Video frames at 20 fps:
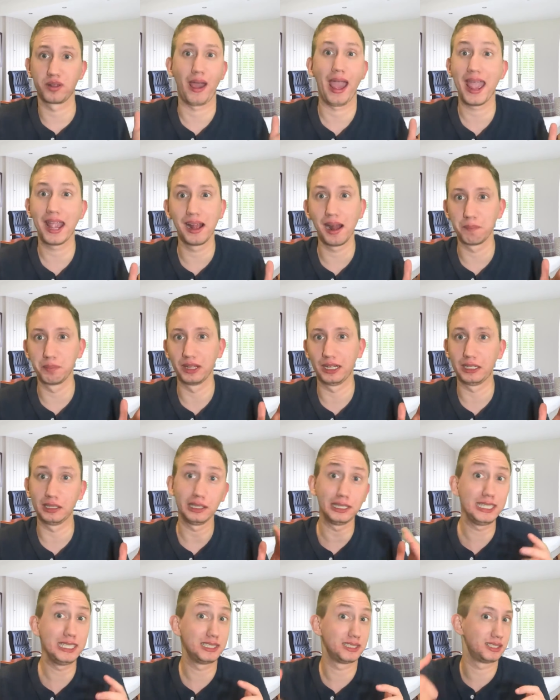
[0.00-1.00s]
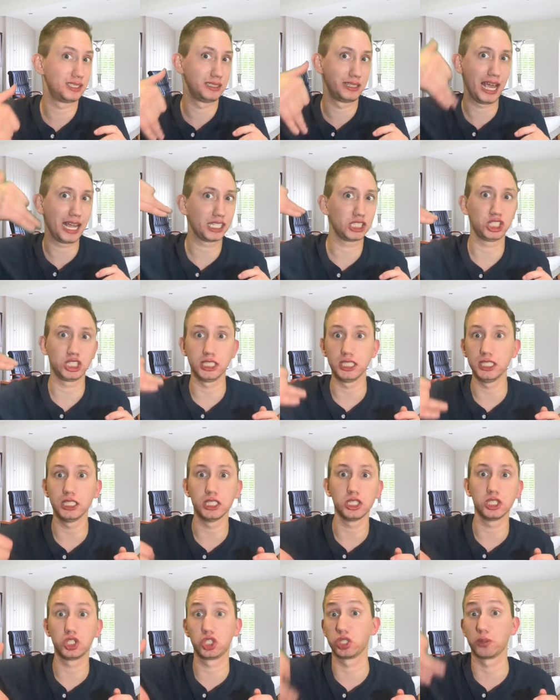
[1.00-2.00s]
to hang up the cleats next
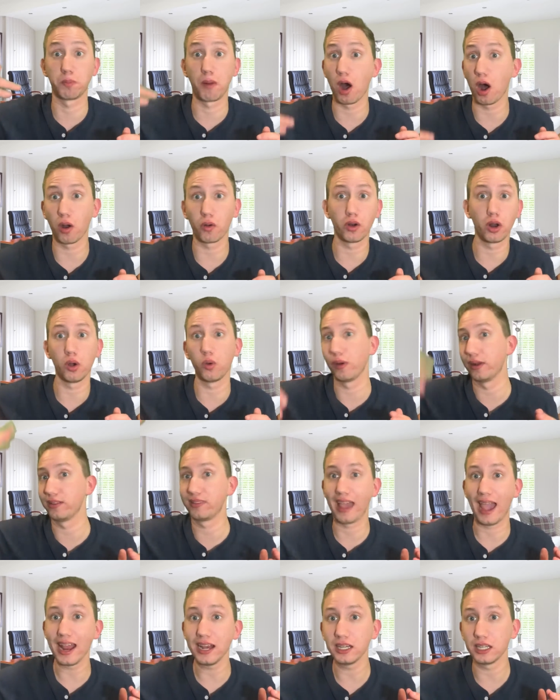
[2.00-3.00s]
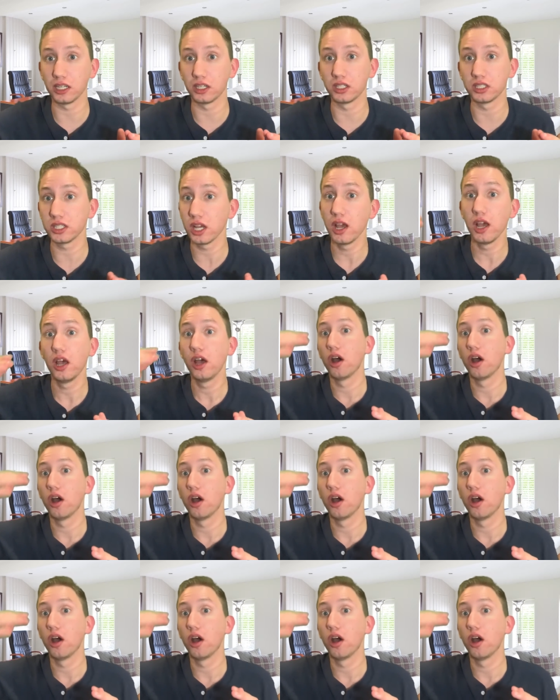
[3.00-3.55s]
year, tomorrow, in 10 years,